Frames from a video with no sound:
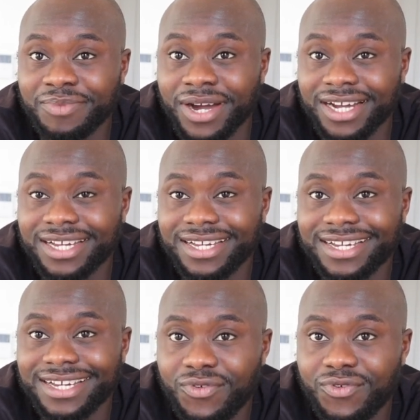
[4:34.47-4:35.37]
but
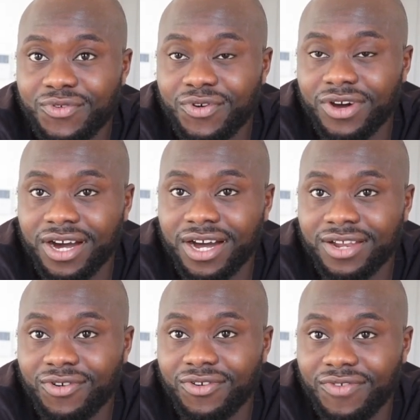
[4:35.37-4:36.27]
if you are
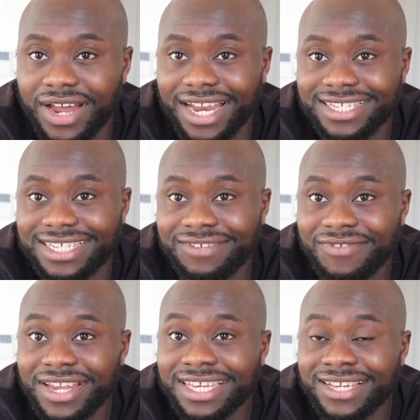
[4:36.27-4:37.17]
not financially
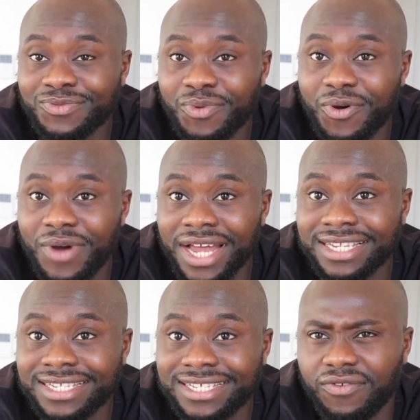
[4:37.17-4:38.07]
ready as well,
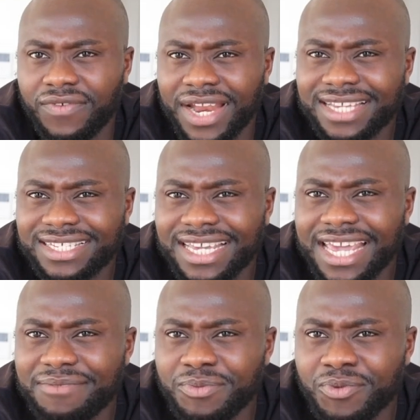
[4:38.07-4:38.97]
and you're not financially
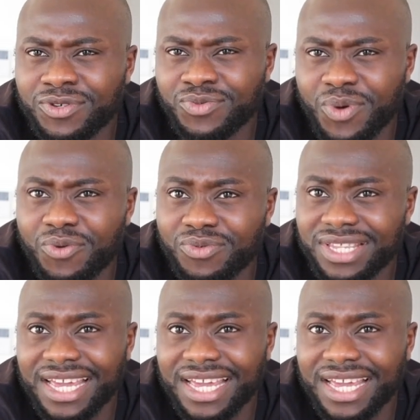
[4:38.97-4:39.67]
capable as well,